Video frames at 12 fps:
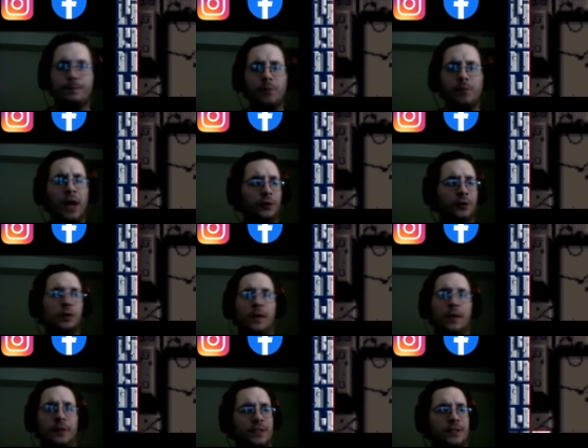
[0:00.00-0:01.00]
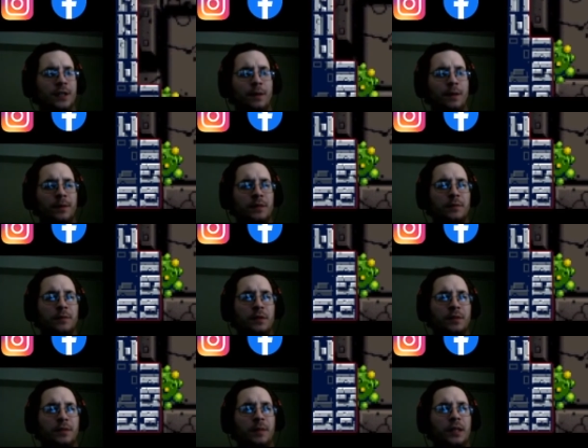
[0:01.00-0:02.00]
I do love this
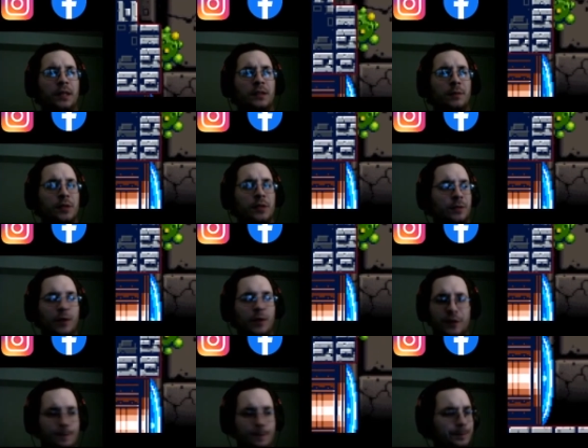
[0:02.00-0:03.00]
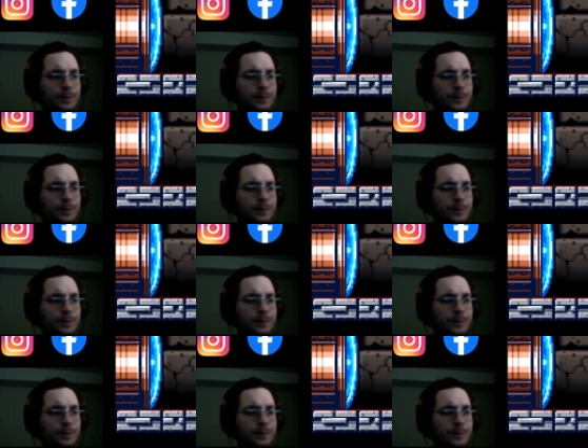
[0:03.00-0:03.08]
this piece, the music piece.